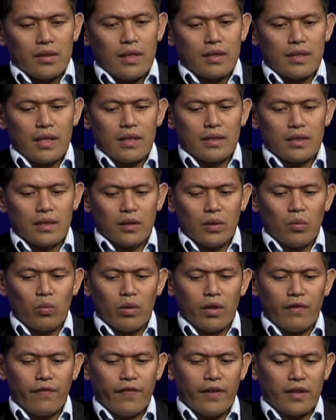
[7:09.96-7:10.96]
That's actually
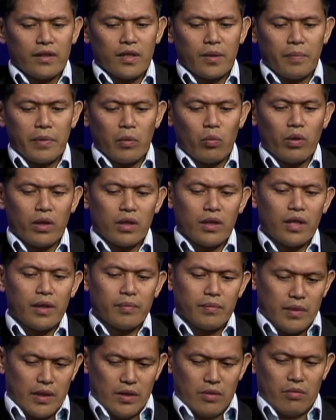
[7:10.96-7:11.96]
one factor, but what got
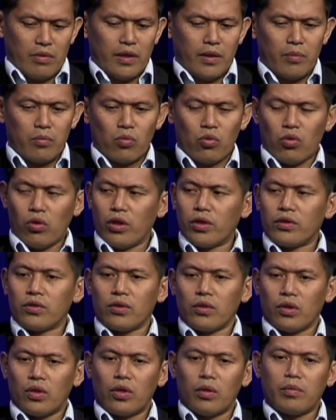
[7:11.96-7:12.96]
me really more
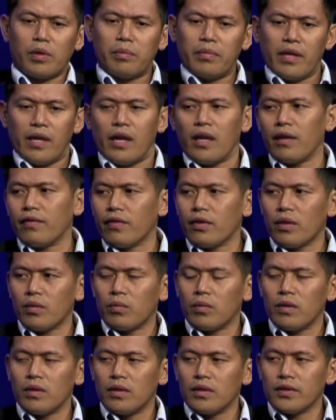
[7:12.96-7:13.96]
into human behavior
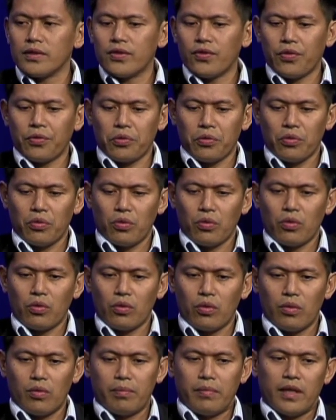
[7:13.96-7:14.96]
was
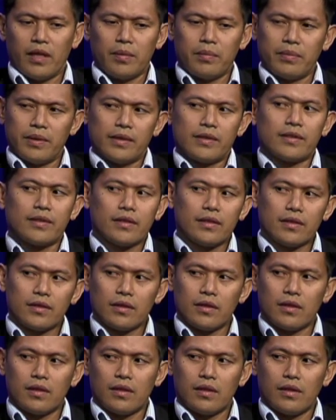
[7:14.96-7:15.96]
through my business,
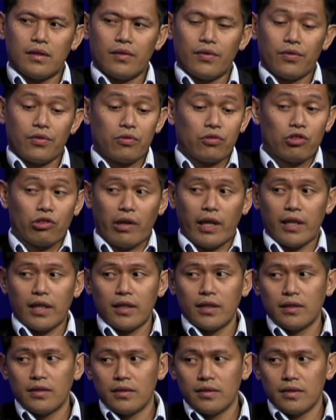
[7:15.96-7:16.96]
through
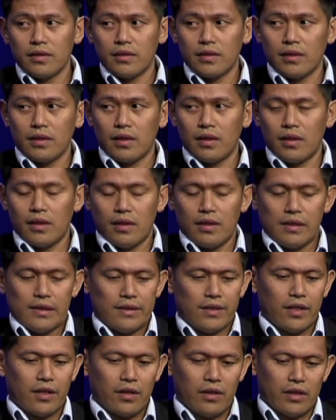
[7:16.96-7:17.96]
trading. I
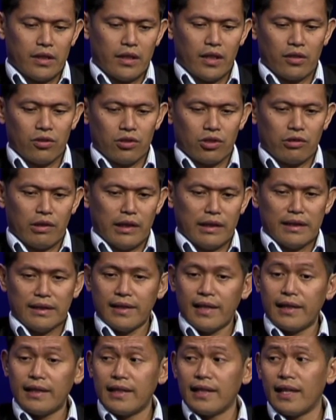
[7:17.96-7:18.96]
started to learn how to trade in
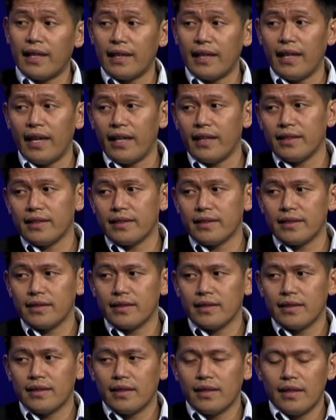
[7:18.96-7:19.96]
1998,
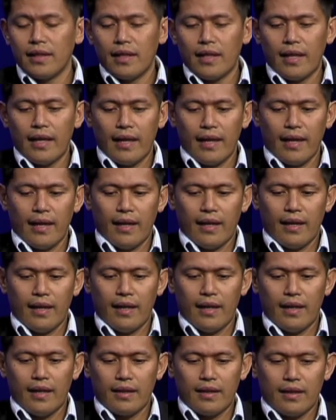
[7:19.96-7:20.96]

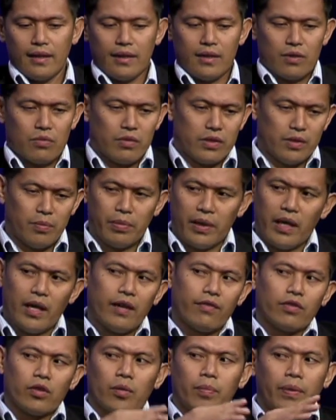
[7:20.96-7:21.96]
and there was a
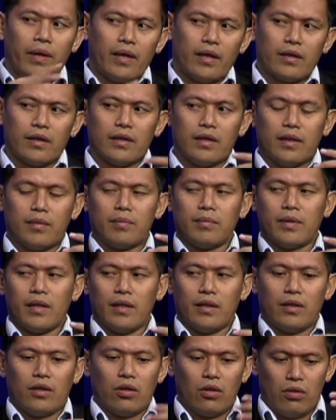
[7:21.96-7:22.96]
behavioral pattern in
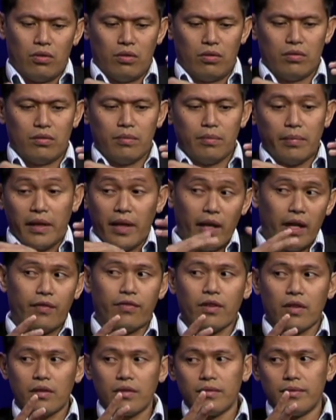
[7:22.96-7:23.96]
my own
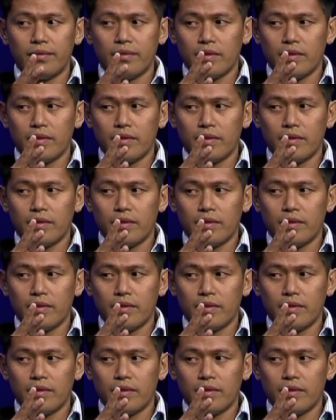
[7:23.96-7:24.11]
behavior,